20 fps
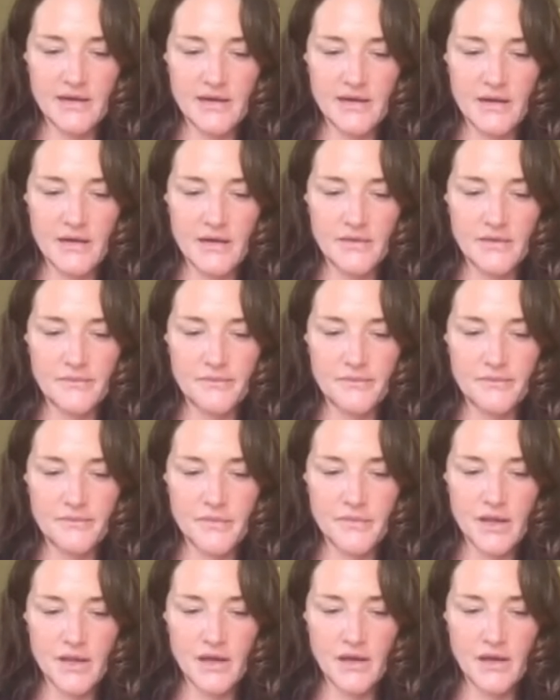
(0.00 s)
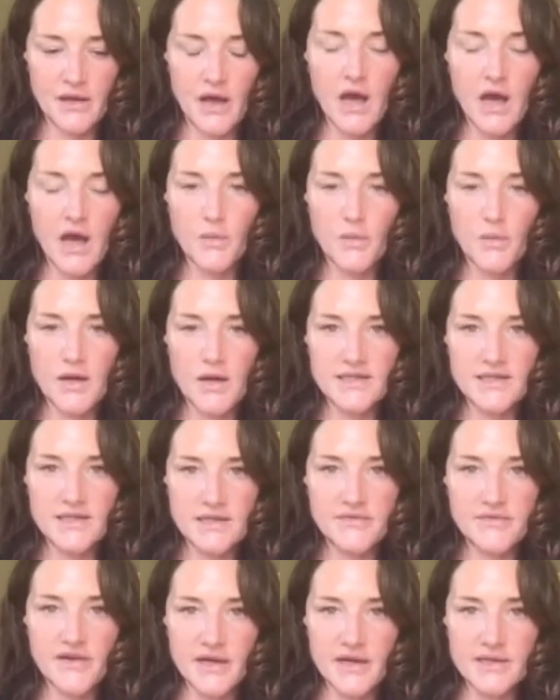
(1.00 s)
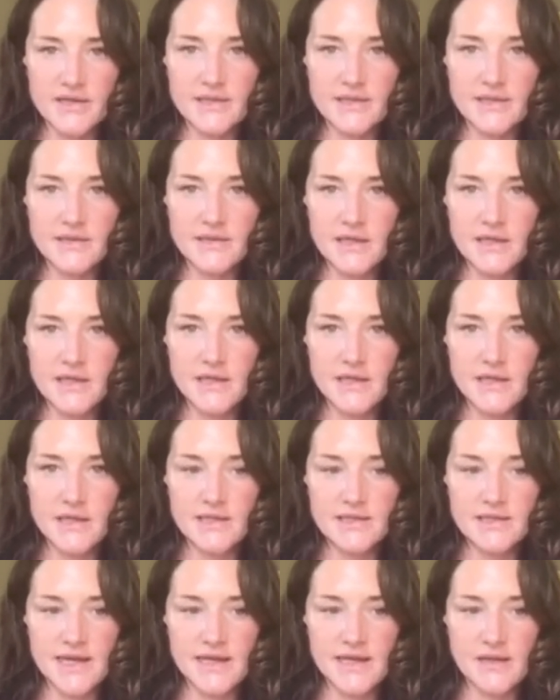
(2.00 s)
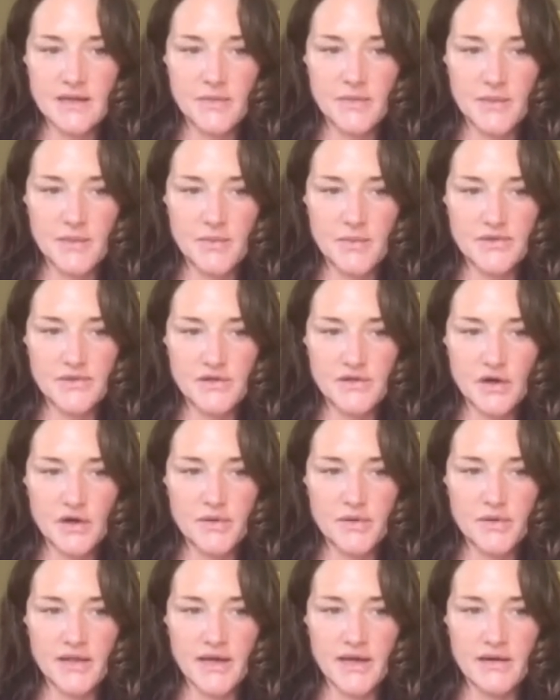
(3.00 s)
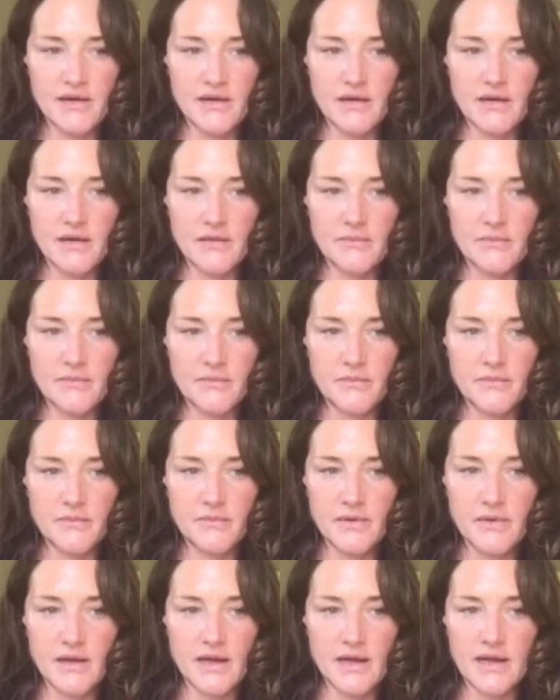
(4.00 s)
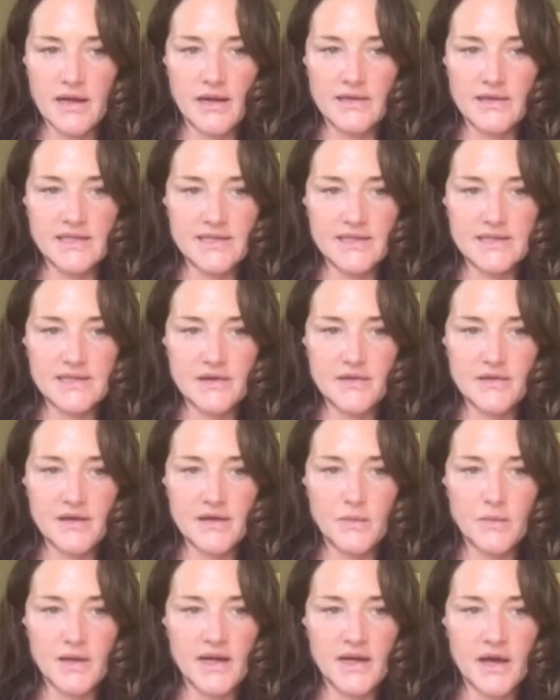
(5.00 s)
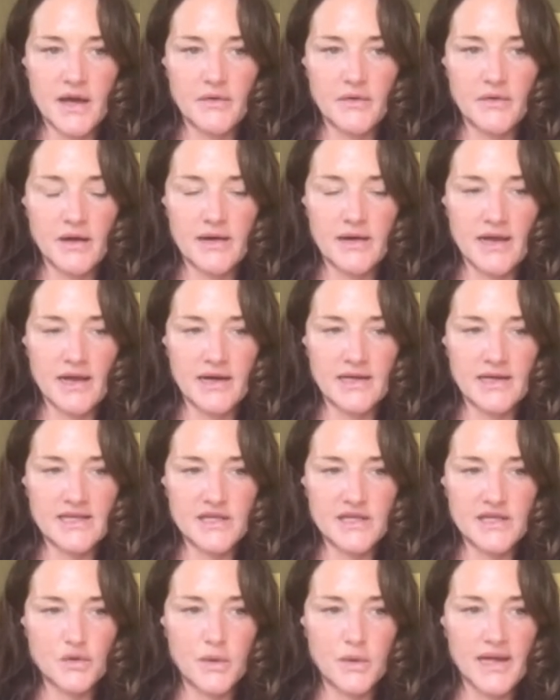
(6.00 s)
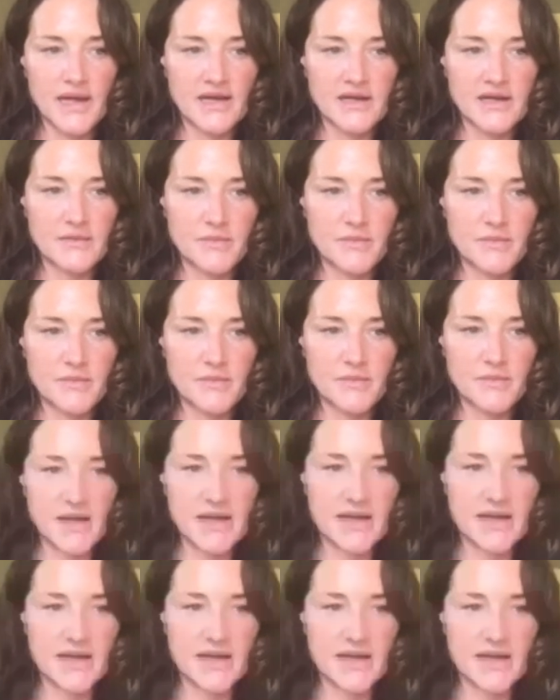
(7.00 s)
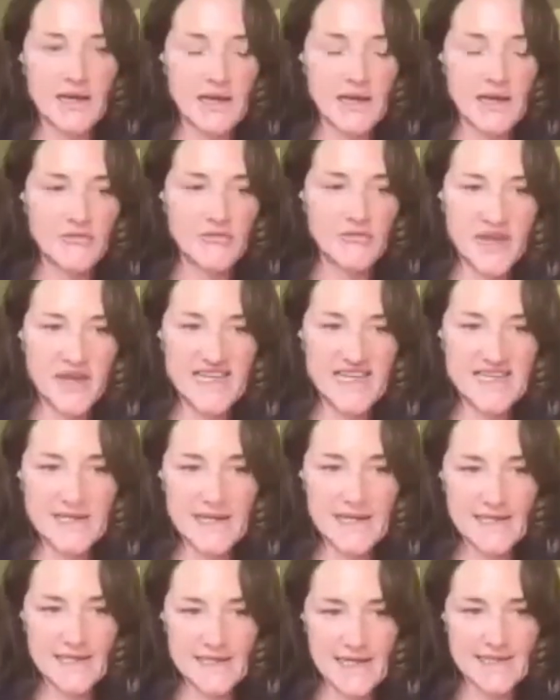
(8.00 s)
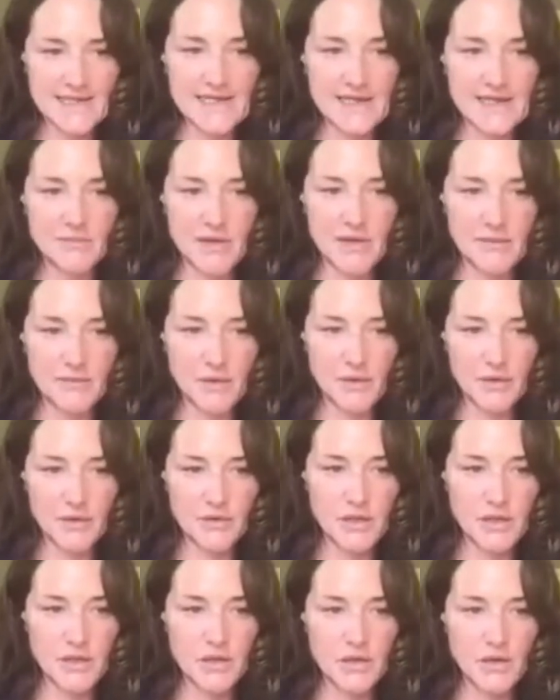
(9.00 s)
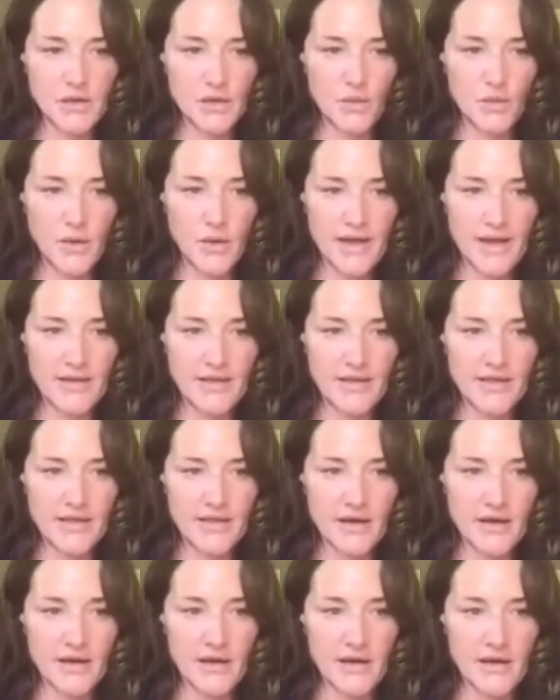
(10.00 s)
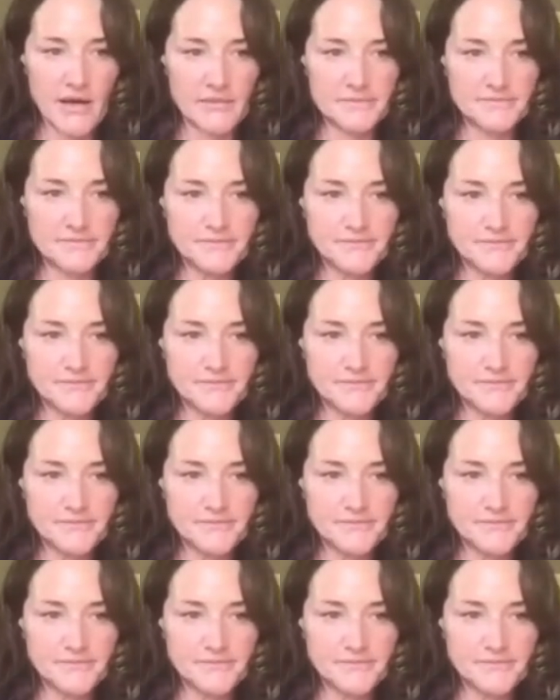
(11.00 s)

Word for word: um, unwise advice mm. saying that people stop and then um, I, I, just don't think we know and, and until we can be repeatedly testing people with um,